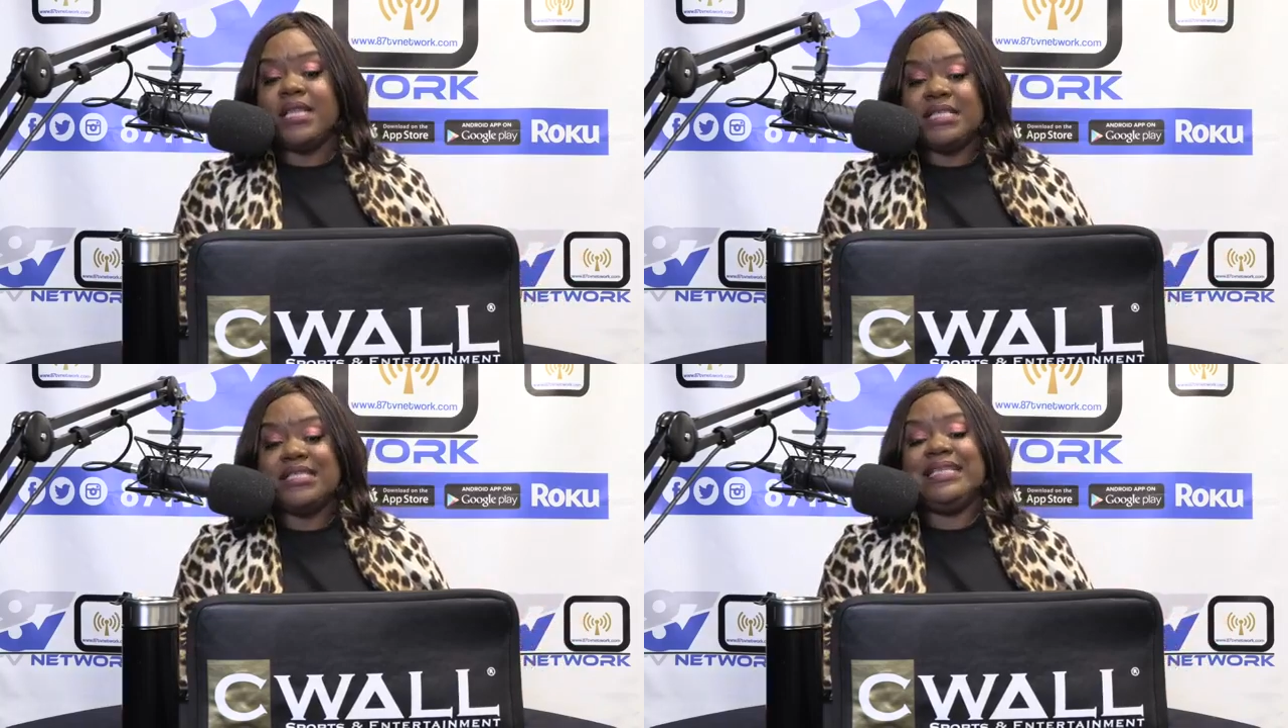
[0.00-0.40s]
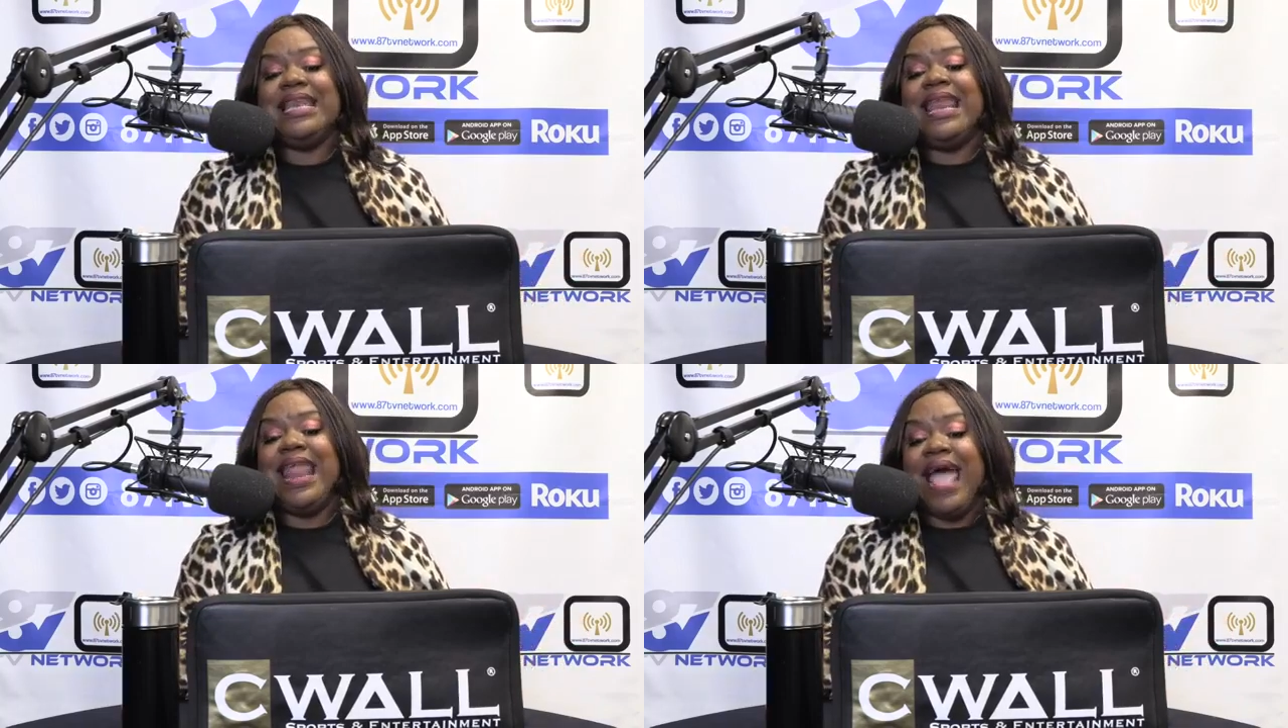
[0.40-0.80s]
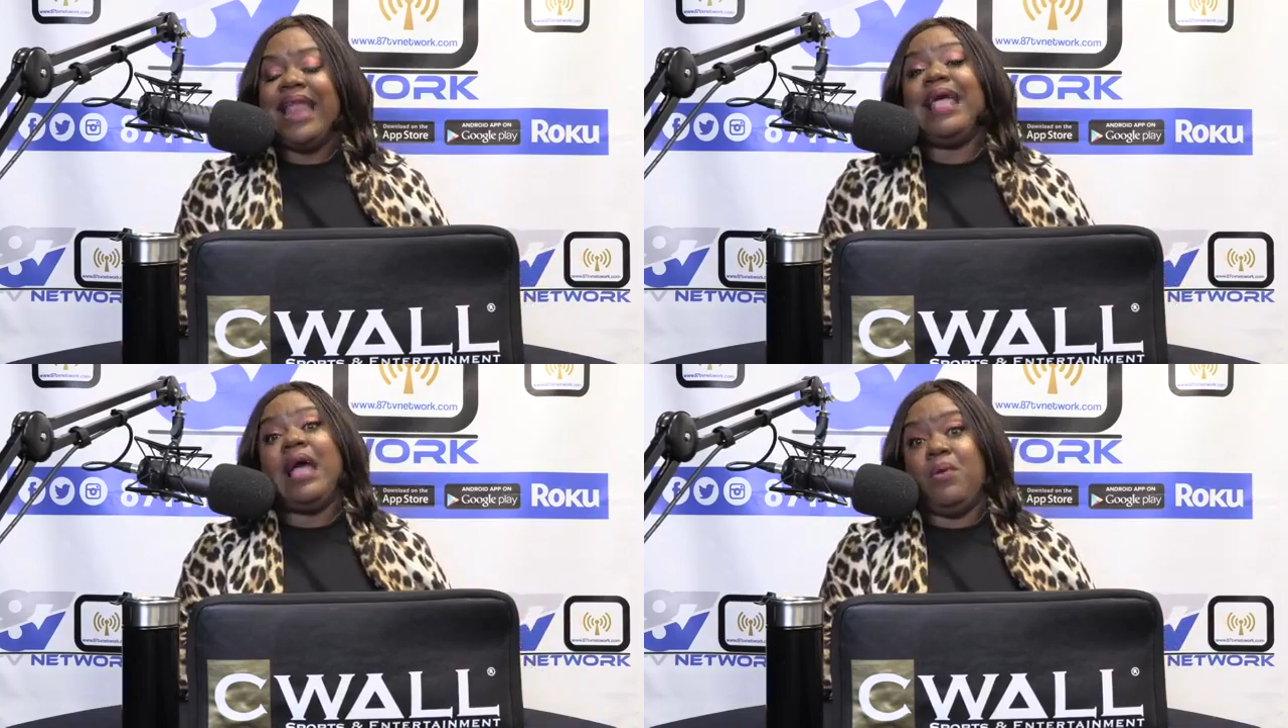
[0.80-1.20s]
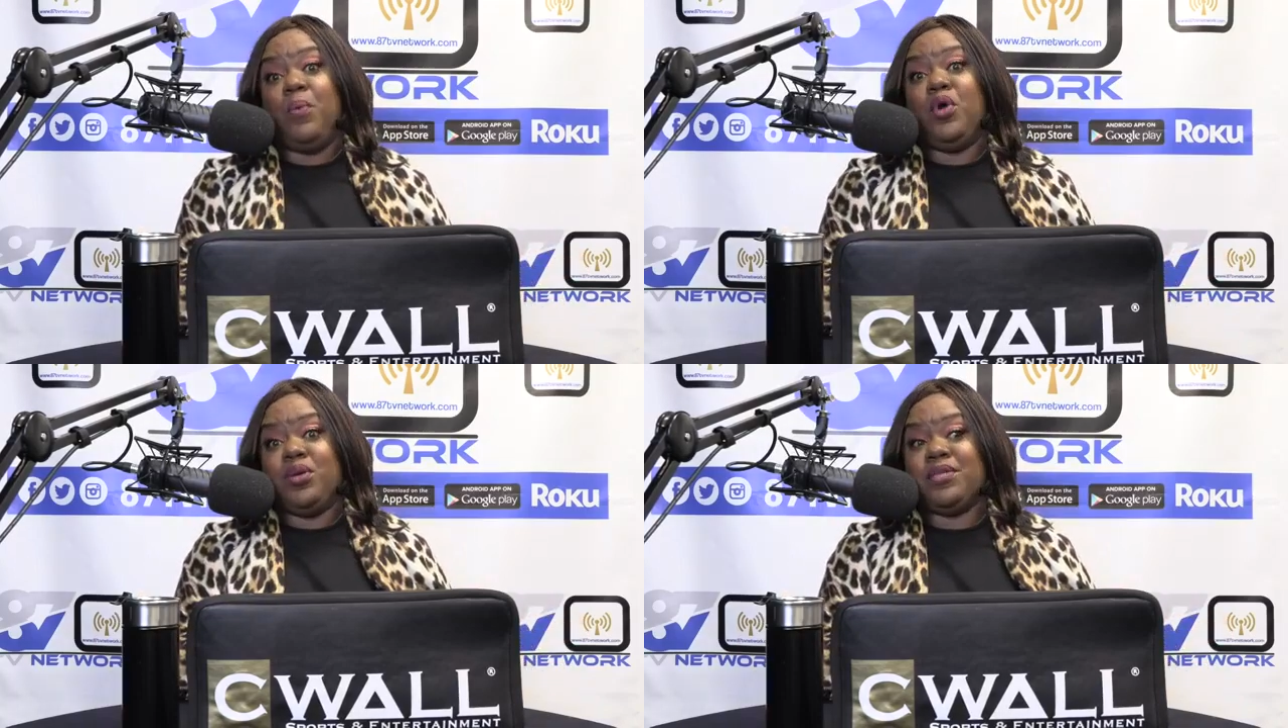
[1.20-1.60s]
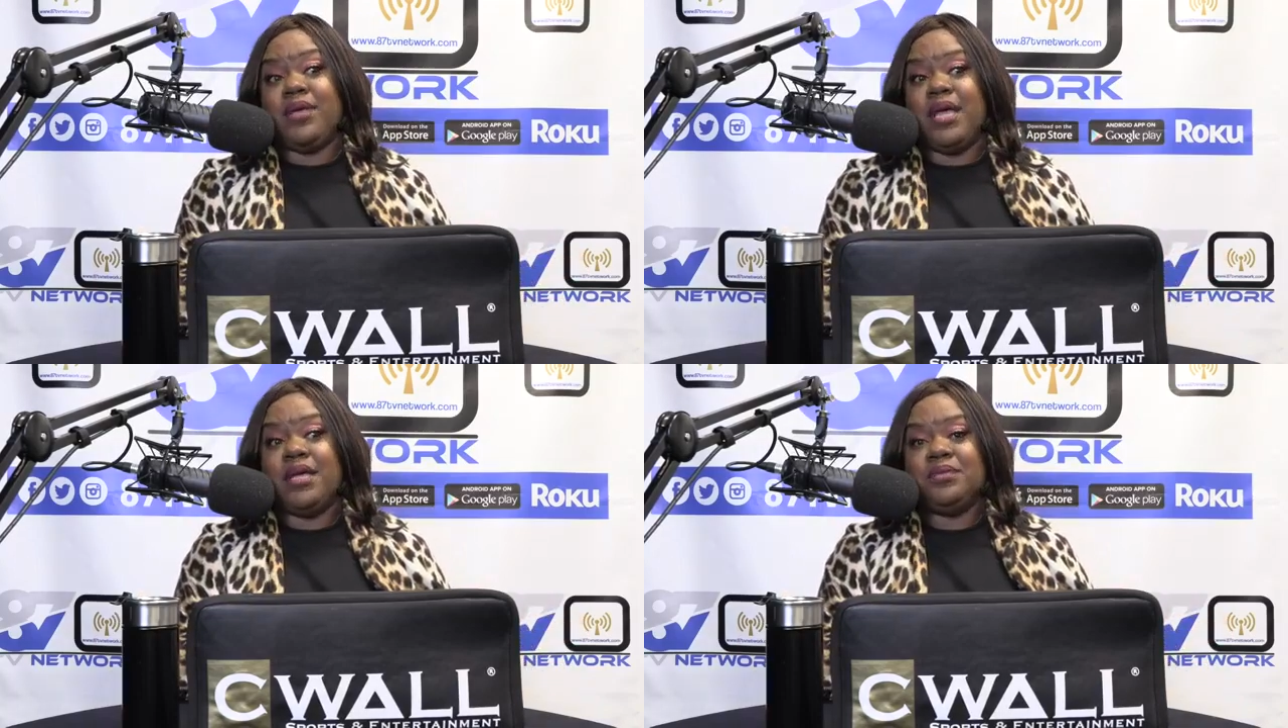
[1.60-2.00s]
That's not how it works,
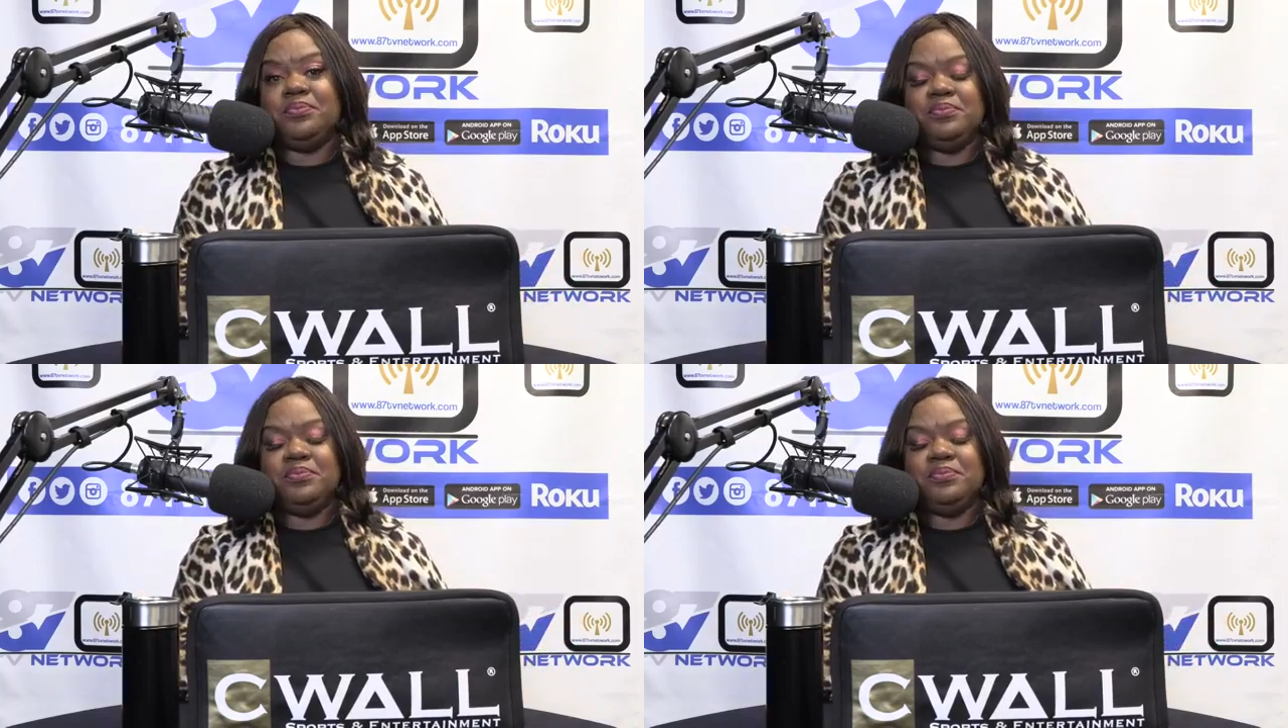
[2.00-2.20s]
okay?